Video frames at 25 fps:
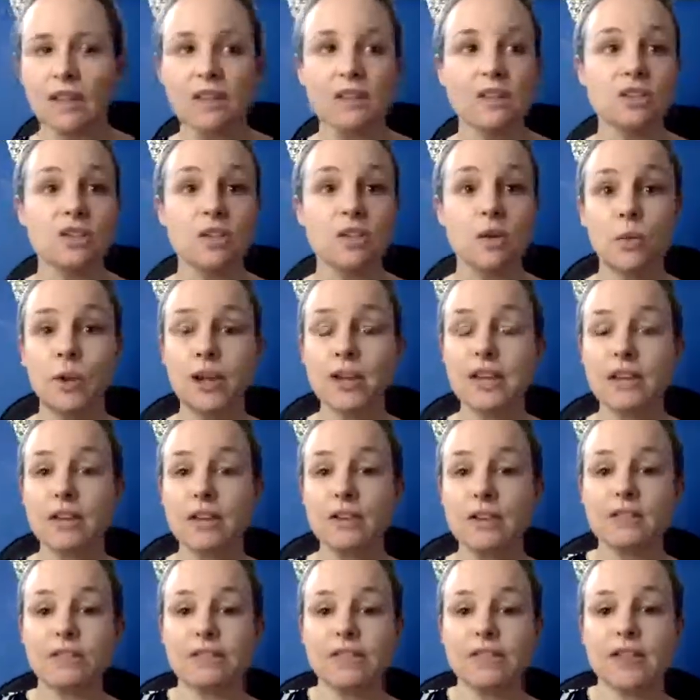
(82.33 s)
So we know
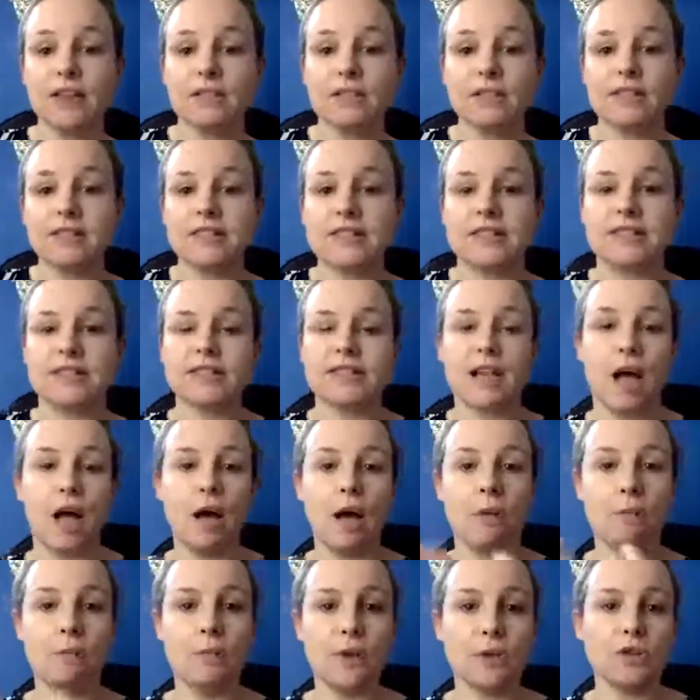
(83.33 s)
fear is this
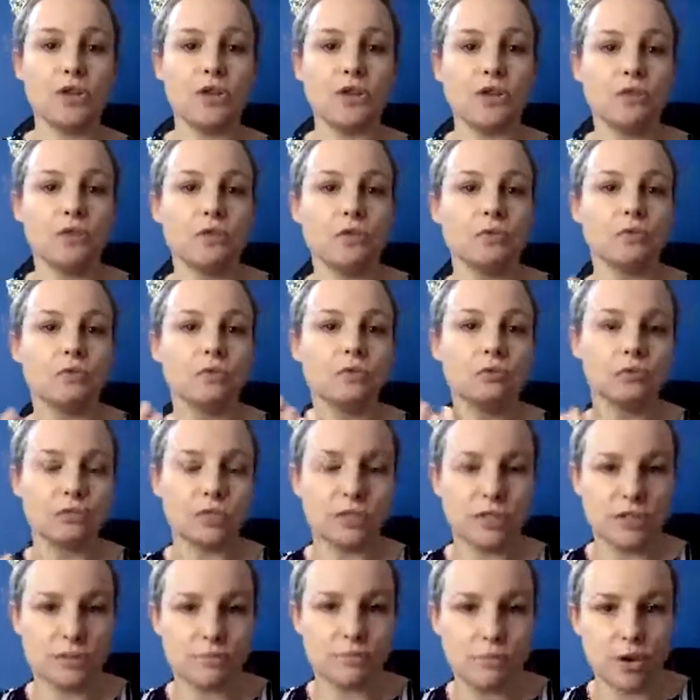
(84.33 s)
emotional
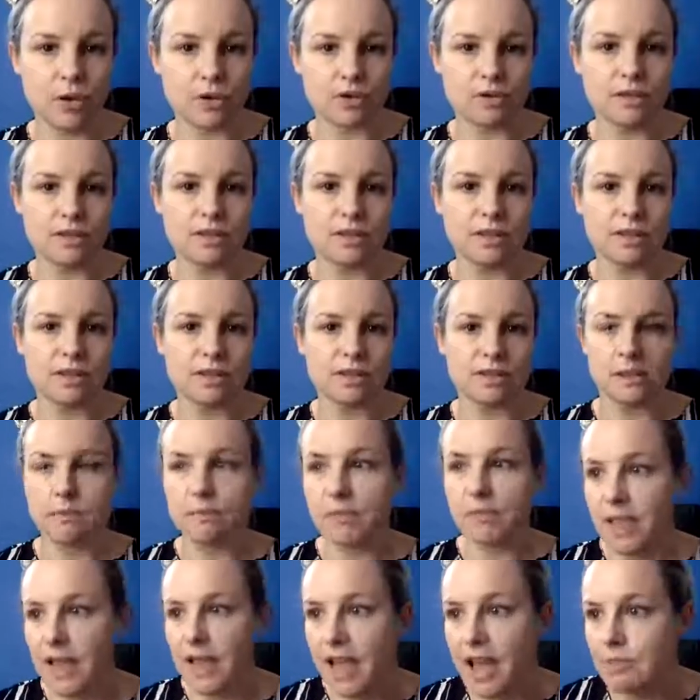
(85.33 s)
response.
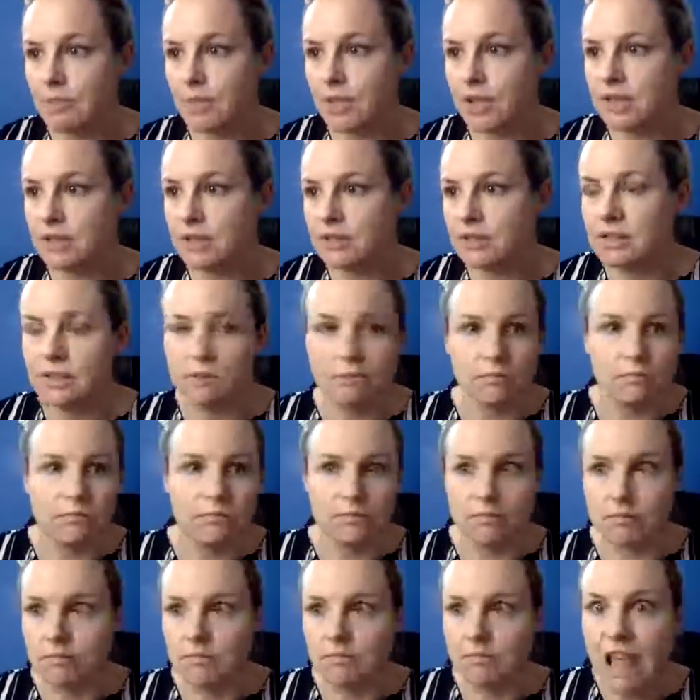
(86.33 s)
Something happens,
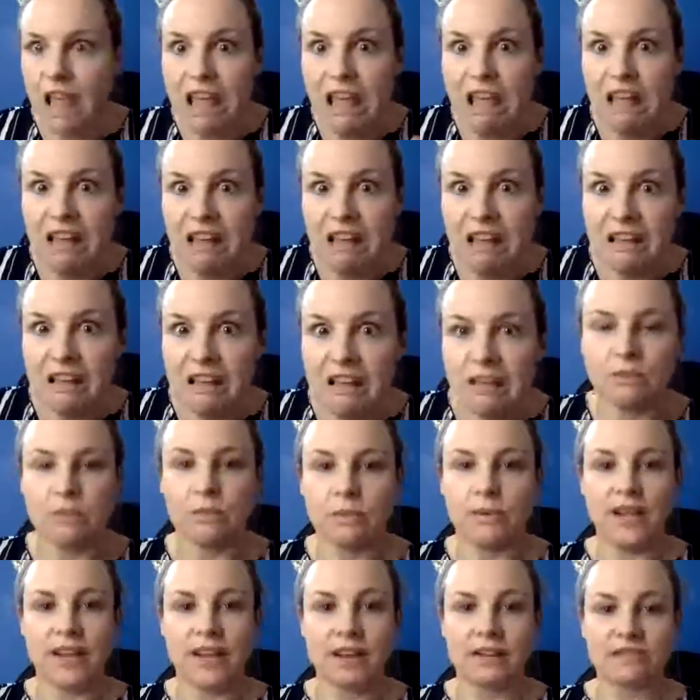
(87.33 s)

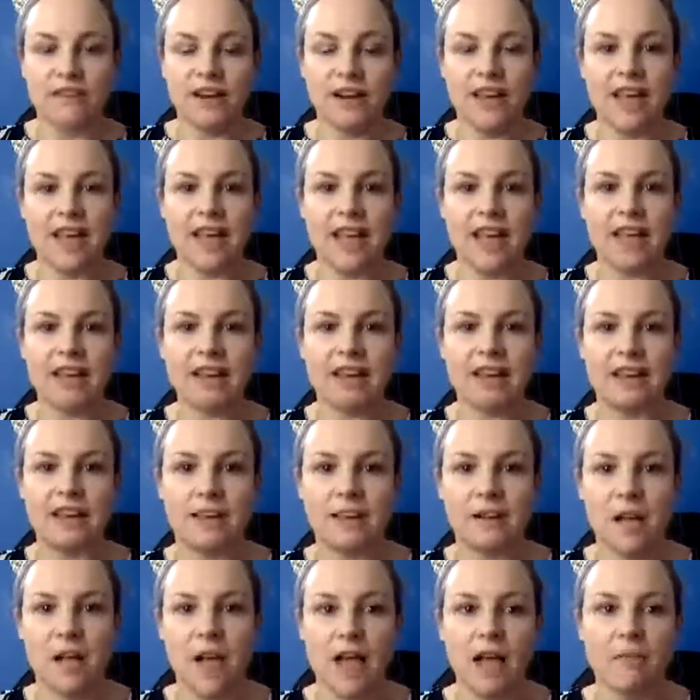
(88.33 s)
we get afraid,
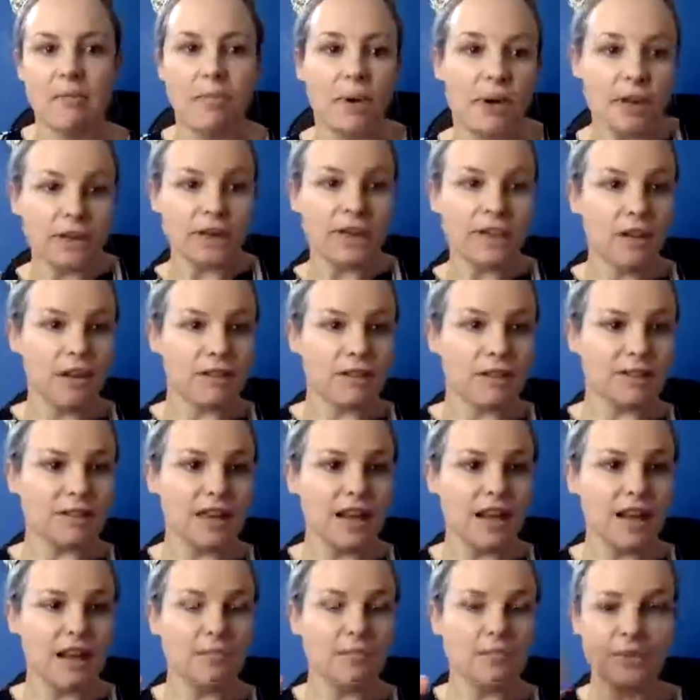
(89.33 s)
our body locks
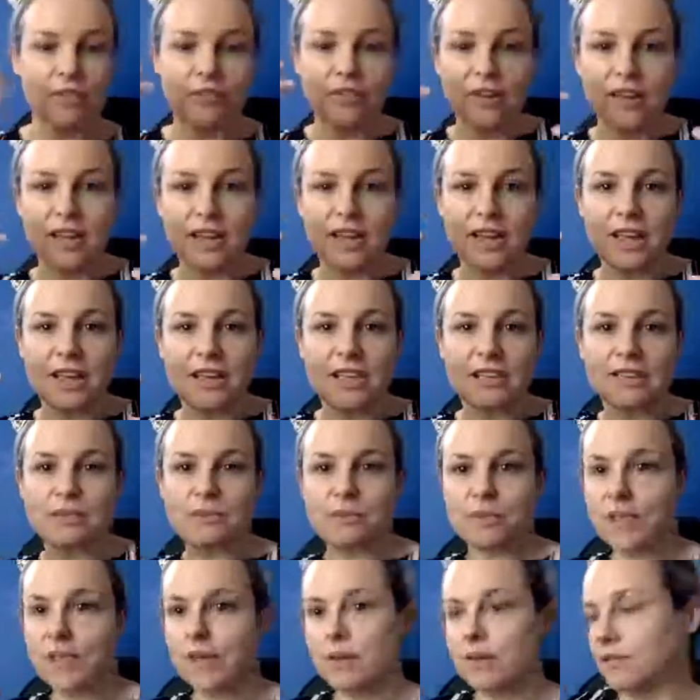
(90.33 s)
up, we freeze,
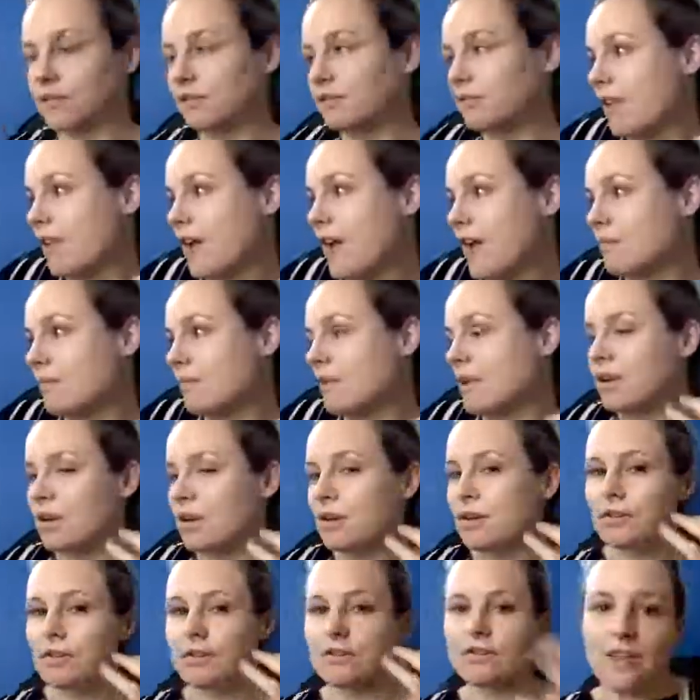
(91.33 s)
we go into flight
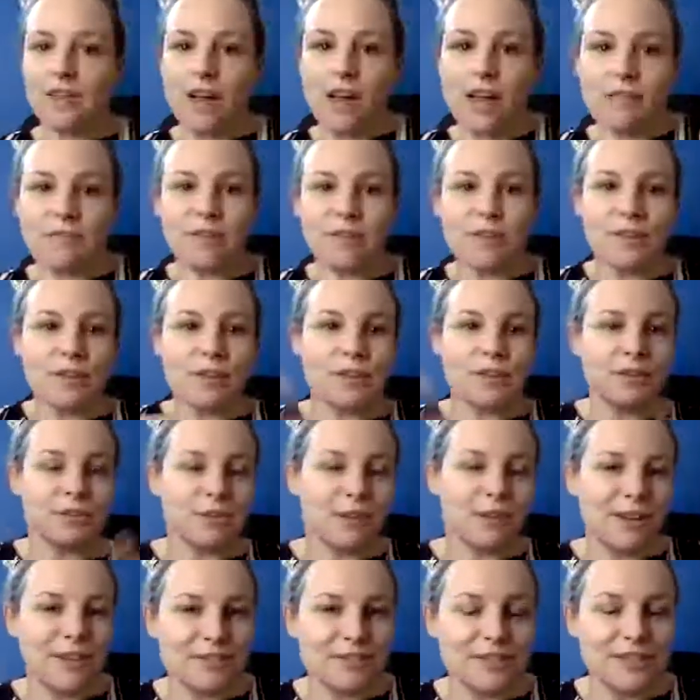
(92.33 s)
mode or fight mode or
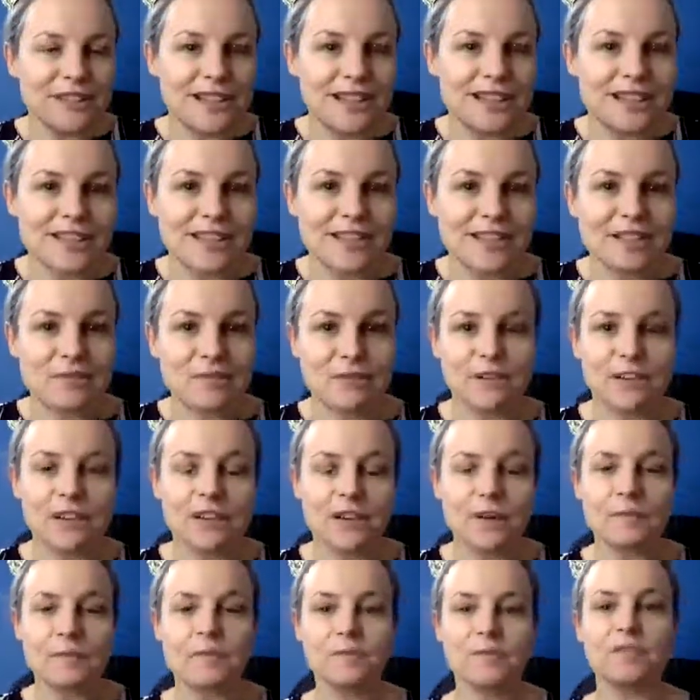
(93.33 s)
whatever it is,
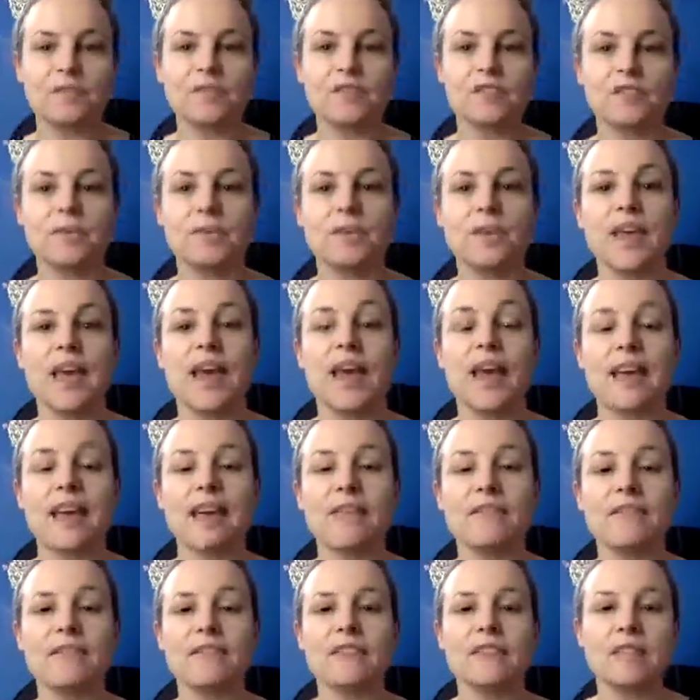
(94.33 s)
right? So we
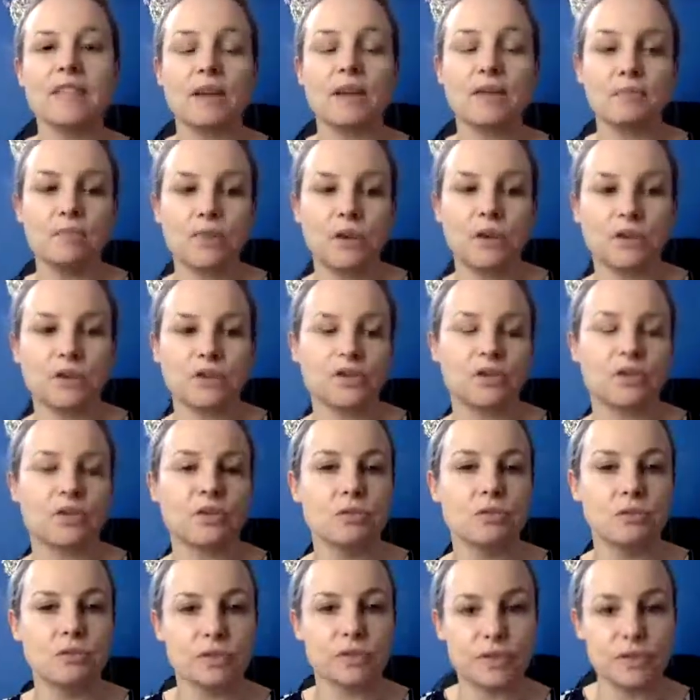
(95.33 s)
have this
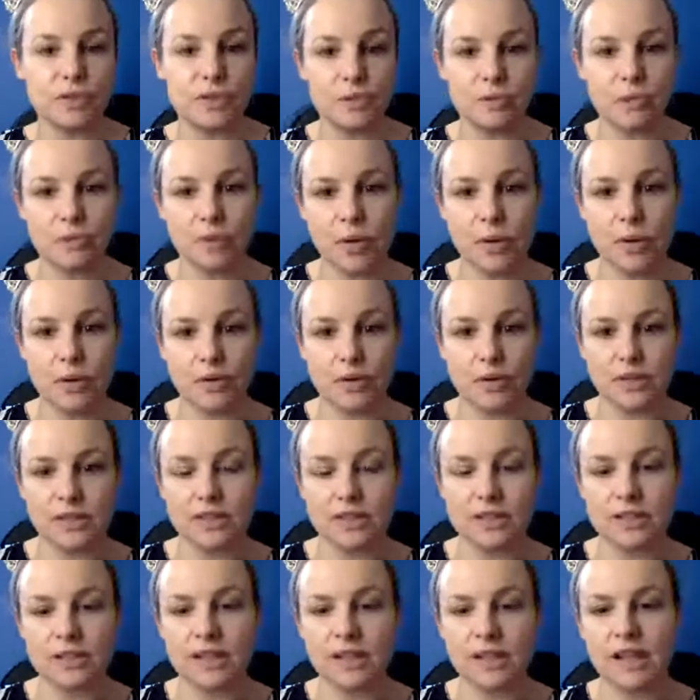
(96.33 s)
emotional response.